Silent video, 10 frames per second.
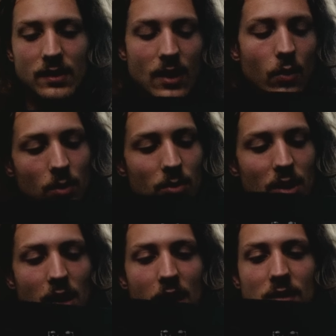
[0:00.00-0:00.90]
That would have
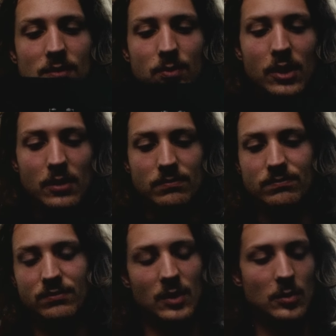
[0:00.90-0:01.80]
been nice, but
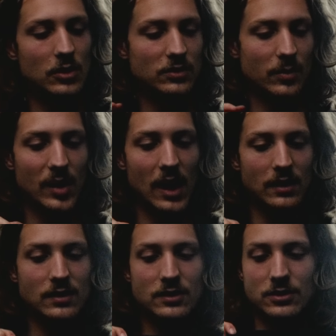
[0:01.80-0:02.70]
maybe there's a
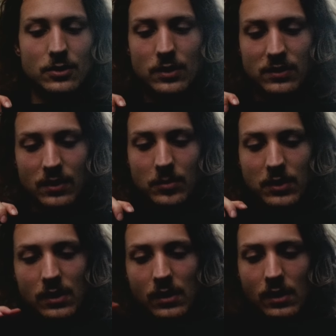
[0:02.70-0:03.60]
patent issue or
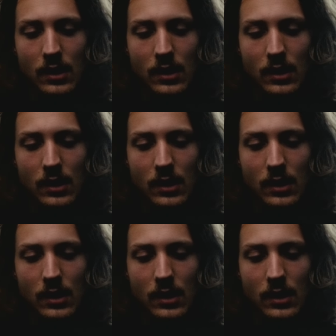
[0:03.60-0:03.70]
something.